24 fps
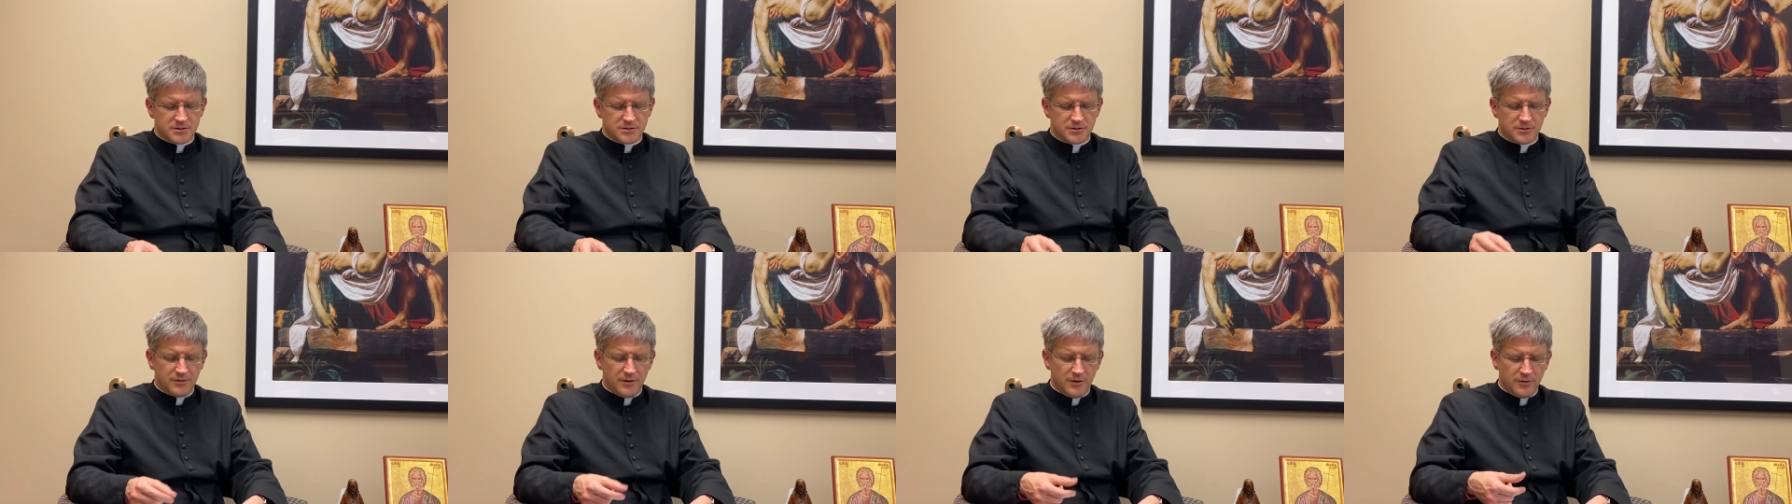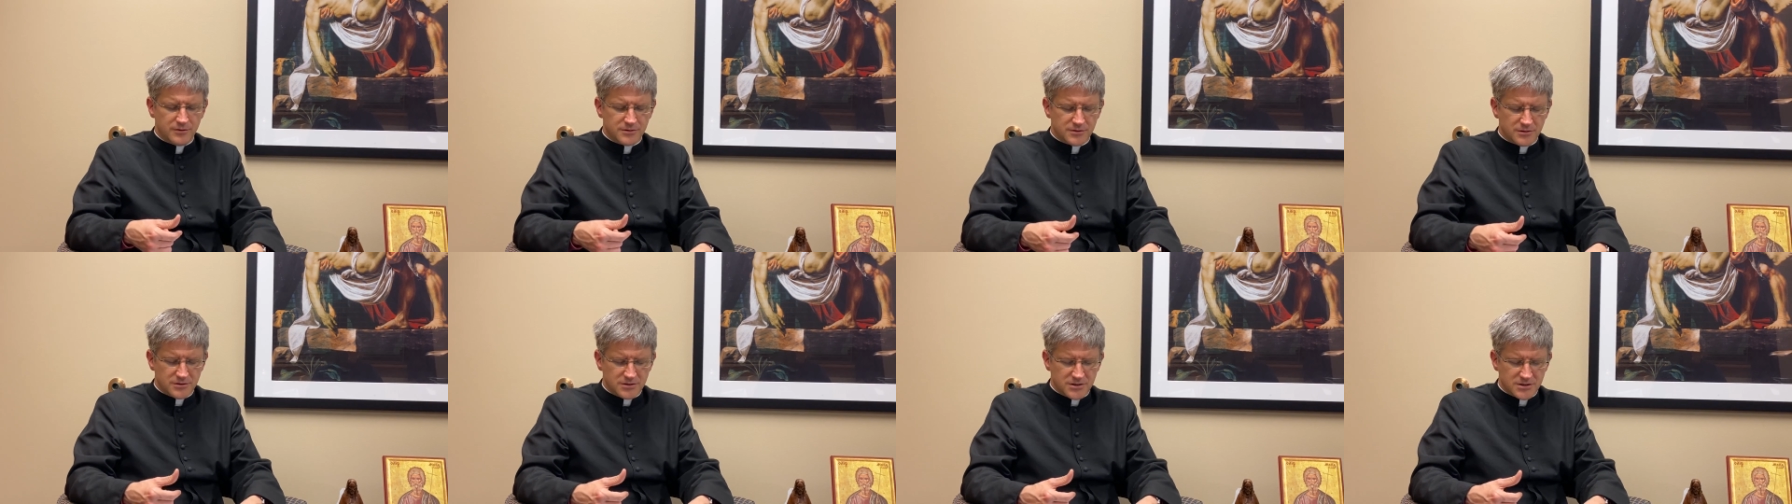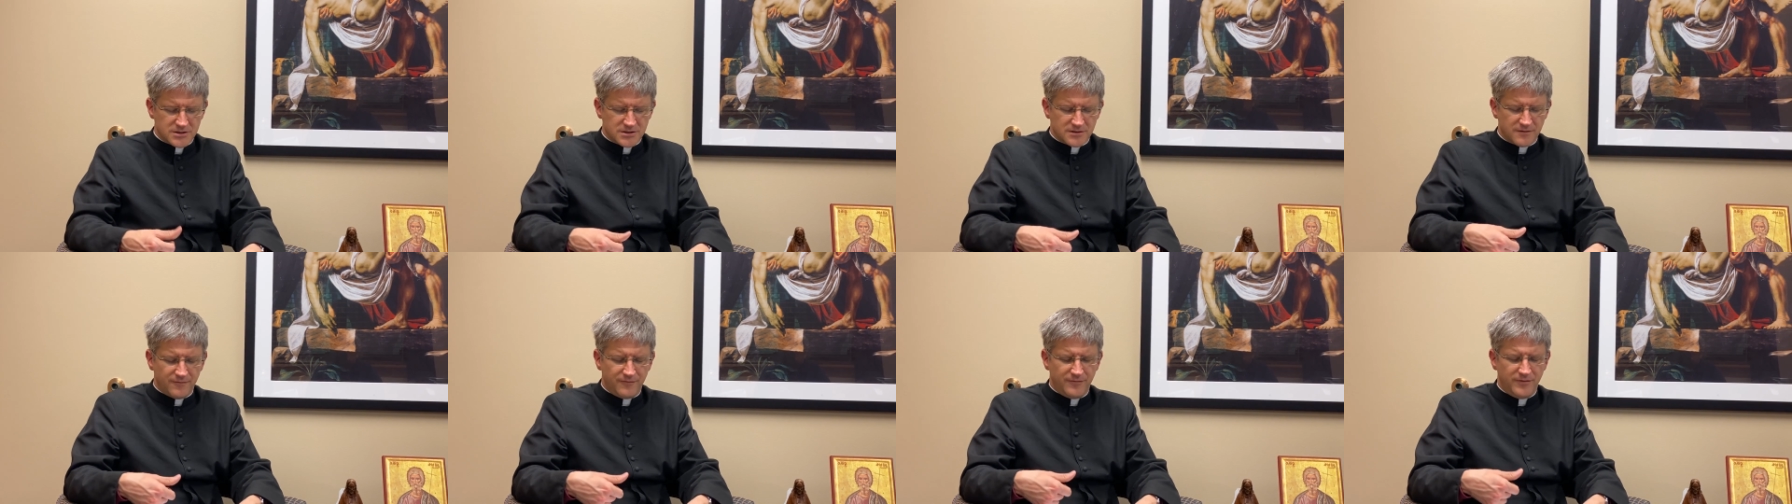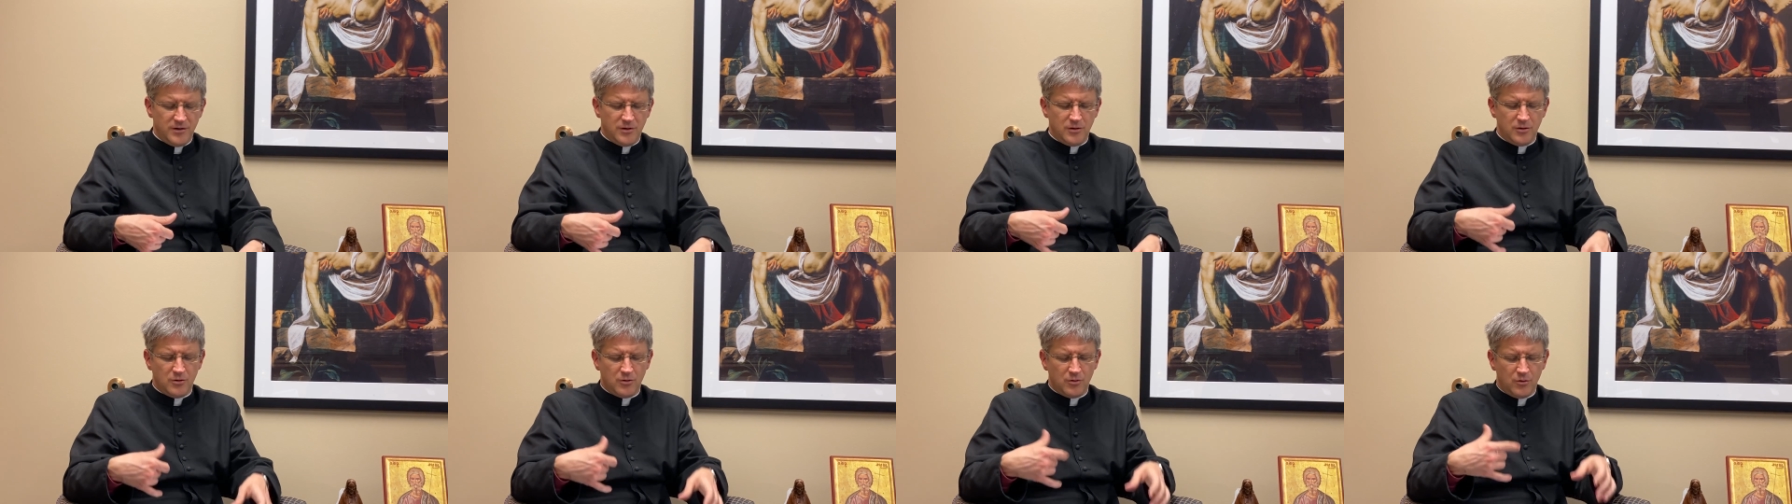So those are just a
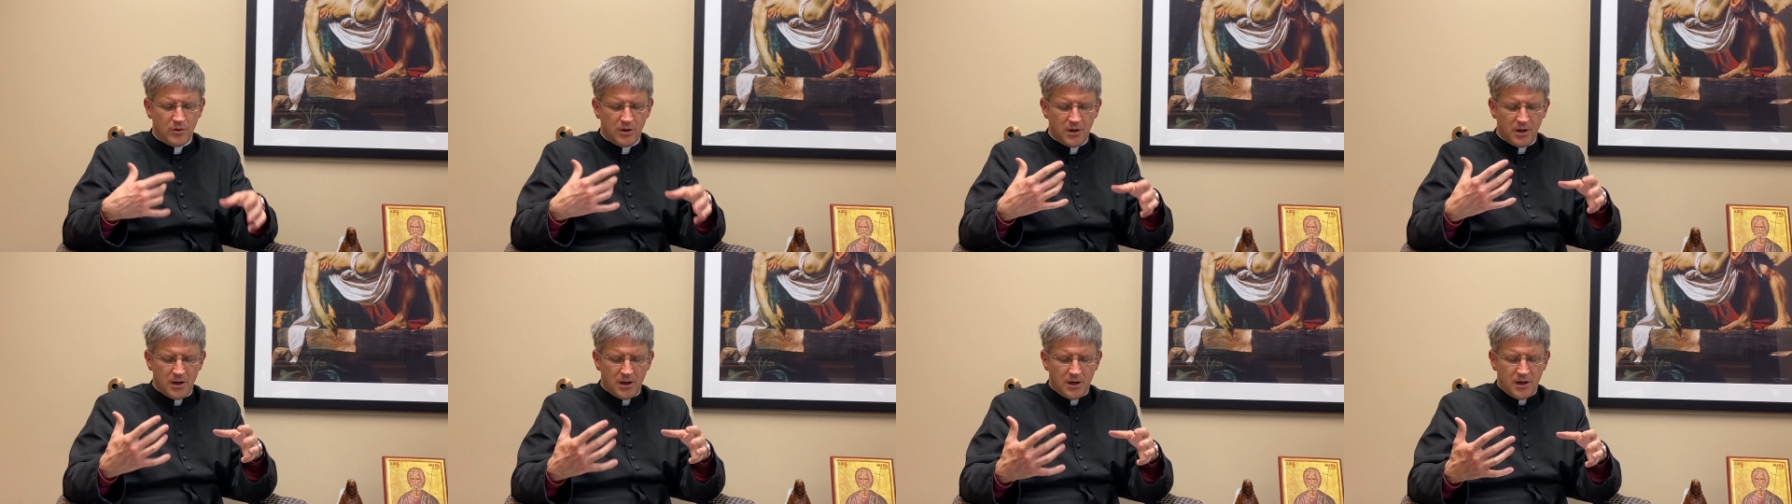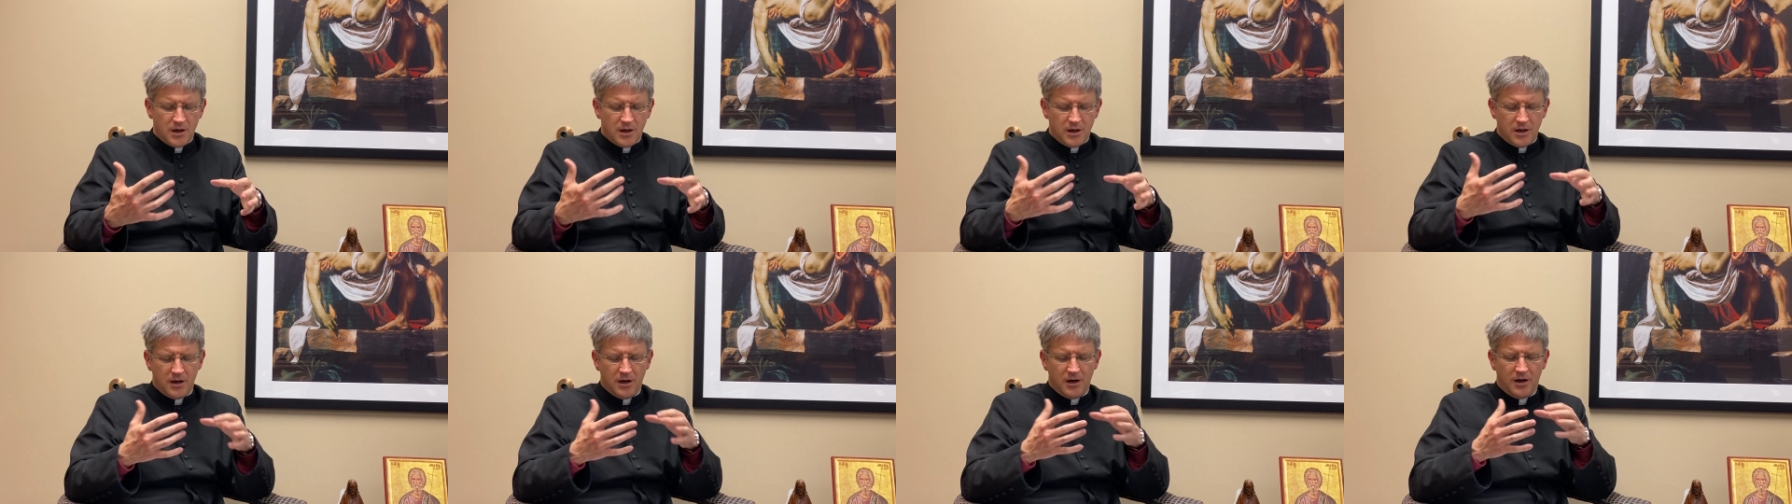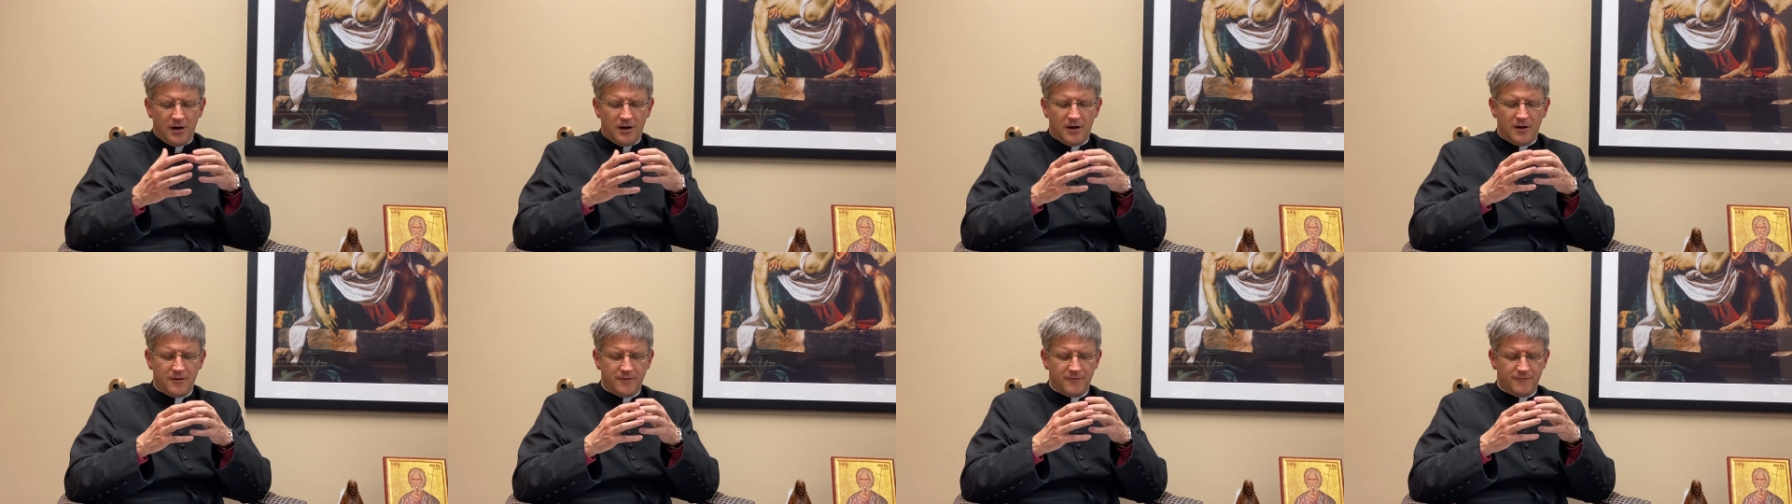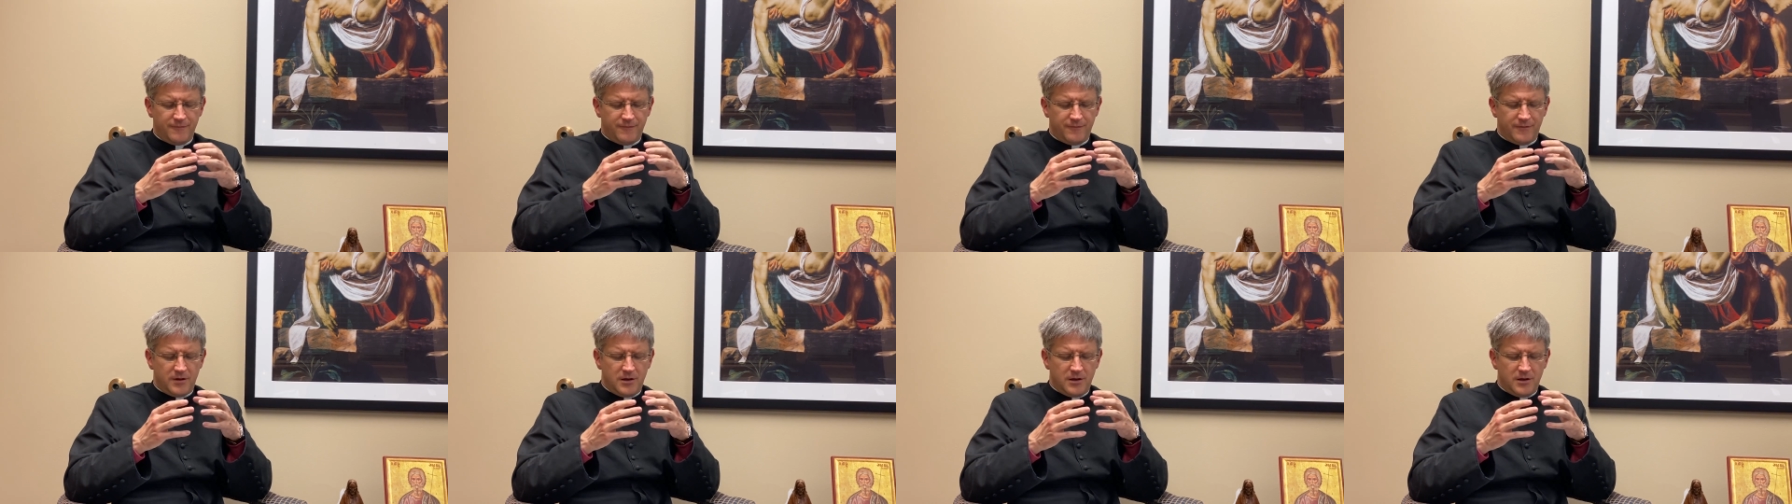few of